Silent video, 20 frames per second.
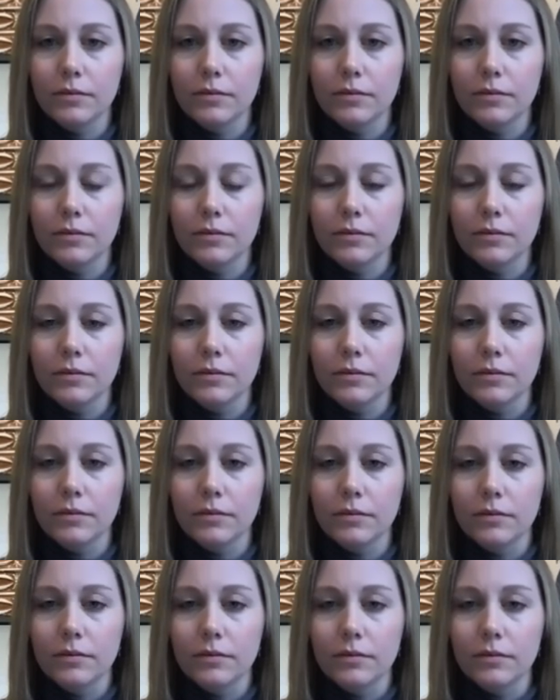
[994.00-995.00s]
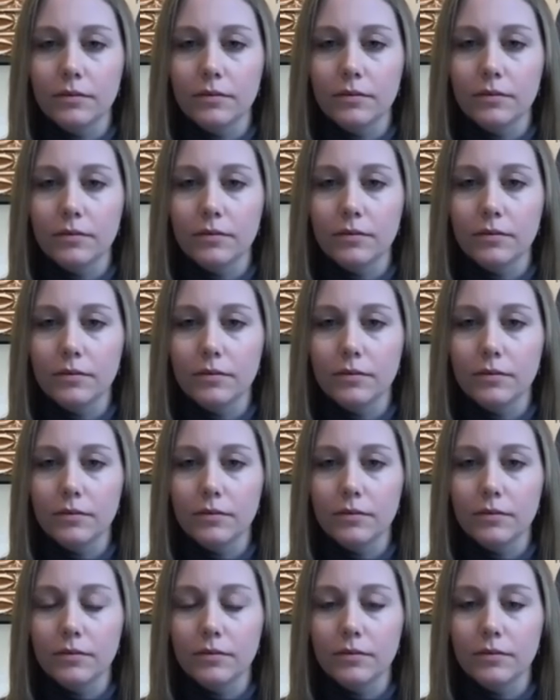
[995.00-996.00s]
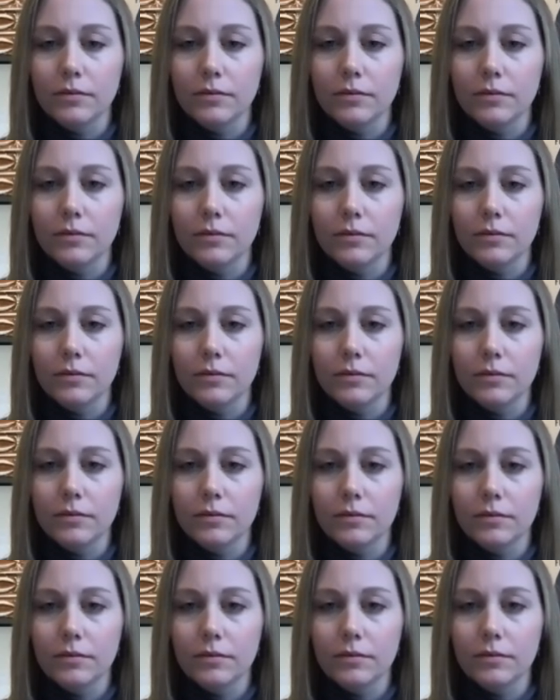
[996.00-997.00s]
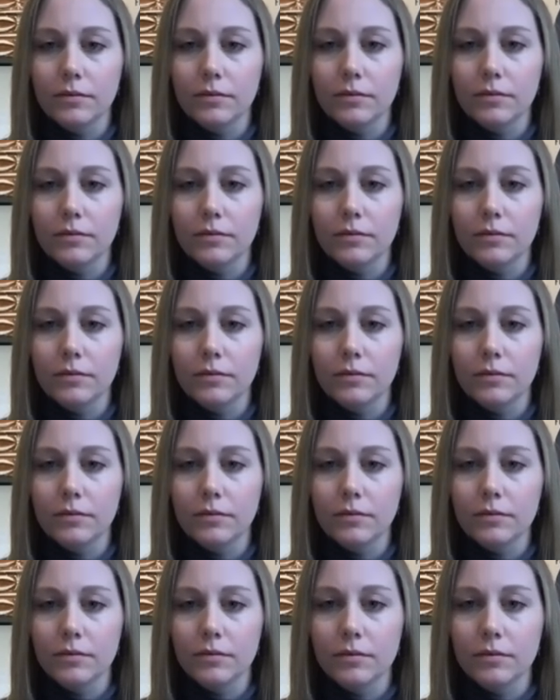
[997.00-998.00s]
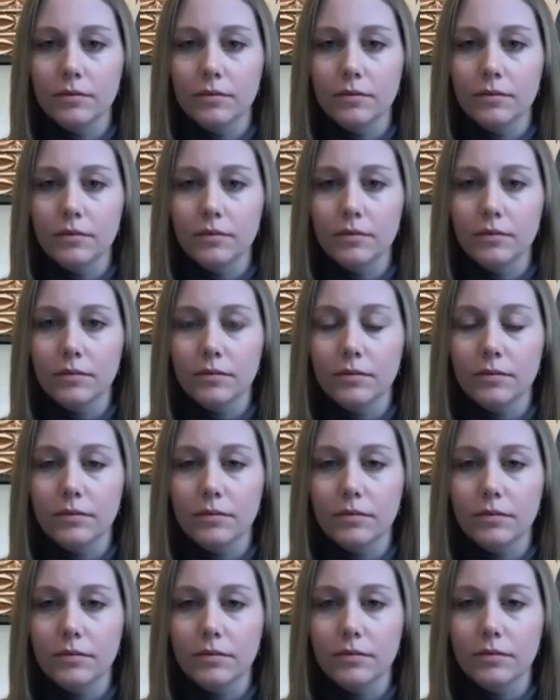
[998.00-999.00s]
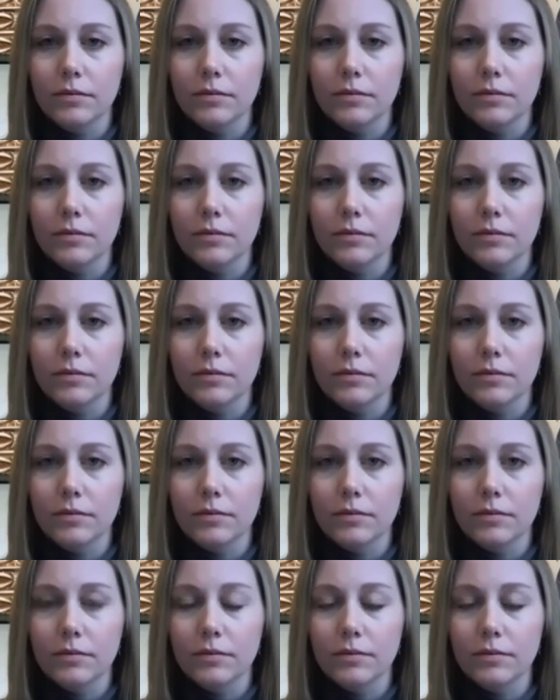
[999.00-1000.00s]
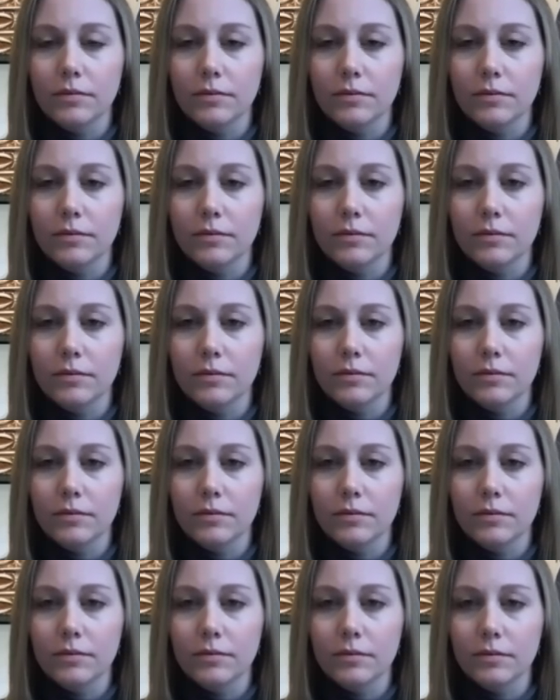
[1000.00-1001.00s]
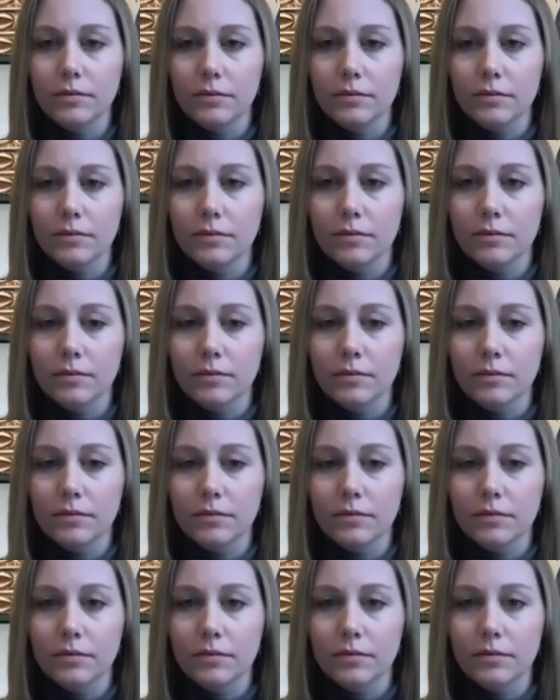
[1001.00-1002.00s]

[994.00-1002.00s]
(silent)